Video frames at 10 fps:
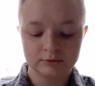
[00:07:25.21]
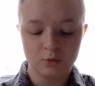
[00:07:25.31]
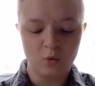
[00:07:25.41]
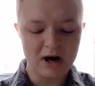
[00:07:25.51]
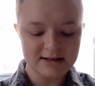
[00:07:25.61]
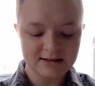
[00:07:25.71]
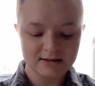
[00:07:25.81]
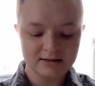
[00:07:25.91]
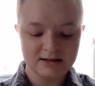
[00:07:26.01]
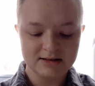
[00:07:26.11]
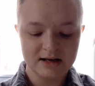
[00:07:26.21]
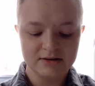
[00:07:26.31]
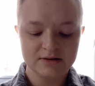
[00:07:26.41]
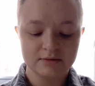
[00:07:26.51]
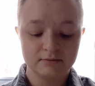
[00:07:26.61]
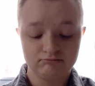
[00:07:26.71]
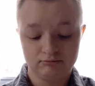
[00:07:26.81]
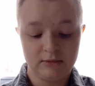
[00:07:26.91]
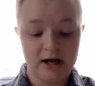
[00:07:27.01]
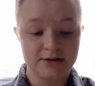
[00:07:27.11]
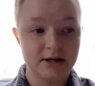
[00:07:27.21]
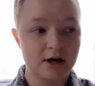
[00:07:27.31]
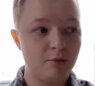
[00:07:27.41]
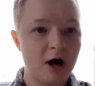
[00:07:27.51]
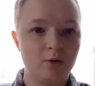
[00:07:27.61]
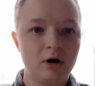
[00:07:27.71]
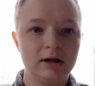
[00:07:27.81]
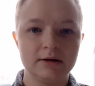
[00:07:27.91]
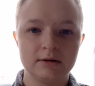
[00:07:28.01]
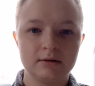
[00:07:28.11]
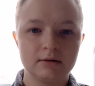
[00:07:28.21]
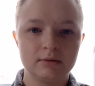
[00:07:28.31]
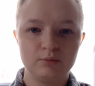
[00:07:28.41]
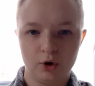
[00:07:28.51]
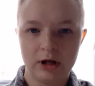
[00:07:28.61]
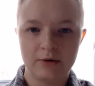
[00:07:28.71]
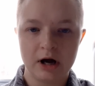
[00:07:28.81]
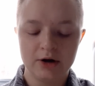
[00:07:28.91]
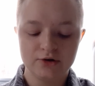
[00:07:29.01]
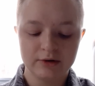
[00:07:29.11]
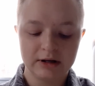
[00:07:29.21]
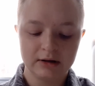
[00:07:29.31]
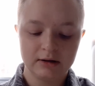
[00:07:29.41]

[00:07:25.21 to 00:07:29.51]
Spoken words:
"What?" he says. I take out my wallet, pull out 100.